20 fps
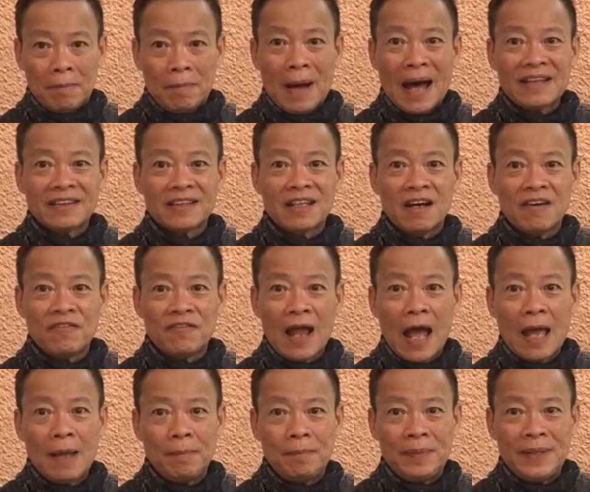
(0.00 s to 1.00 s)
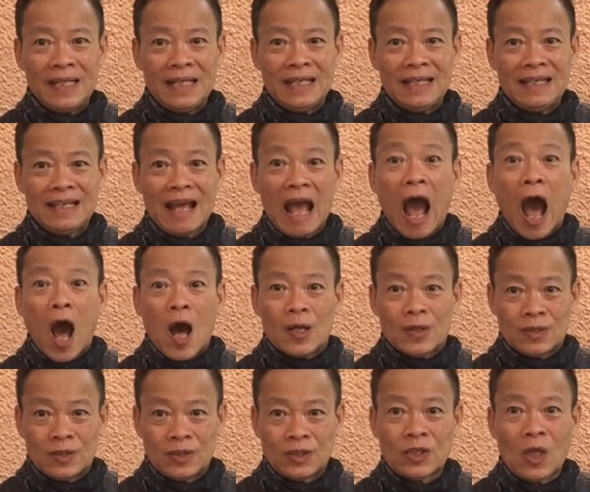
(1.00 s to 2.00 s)
Butterfly pea.
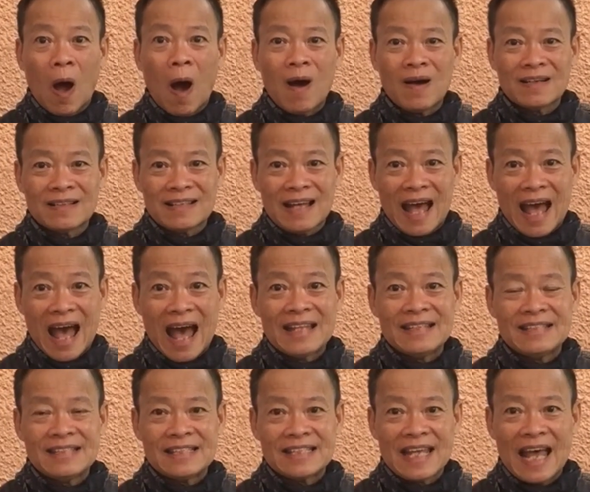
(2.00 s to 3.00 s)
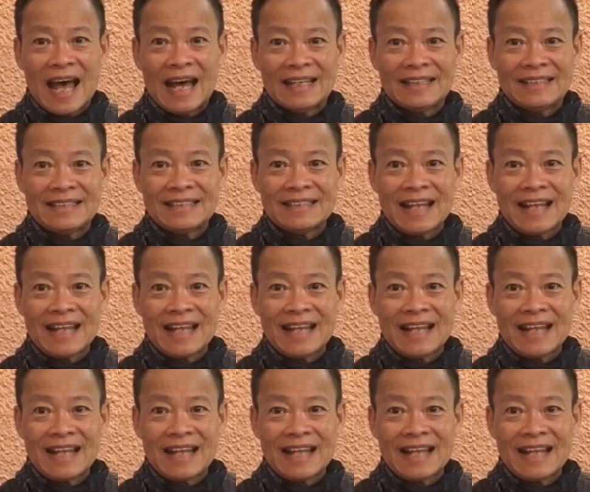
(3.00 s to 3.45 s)
Dog Antan